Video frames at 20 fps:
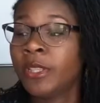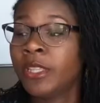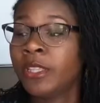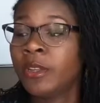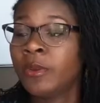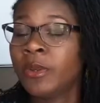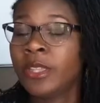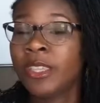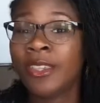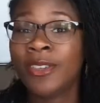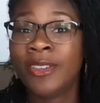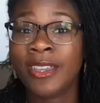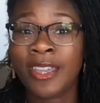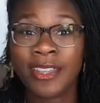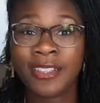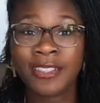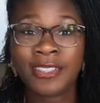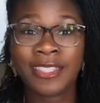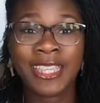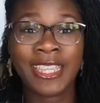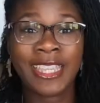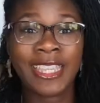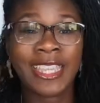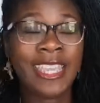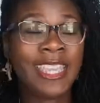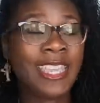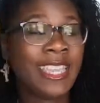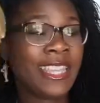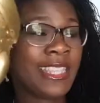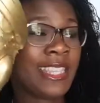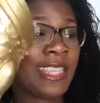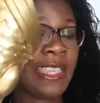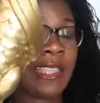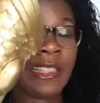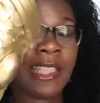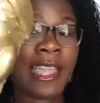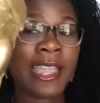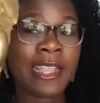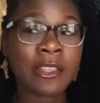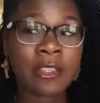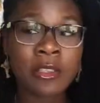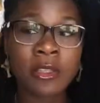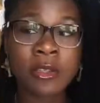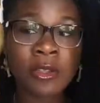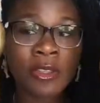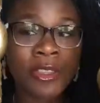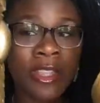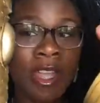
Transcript: wanna know what you guys think. Do you like the little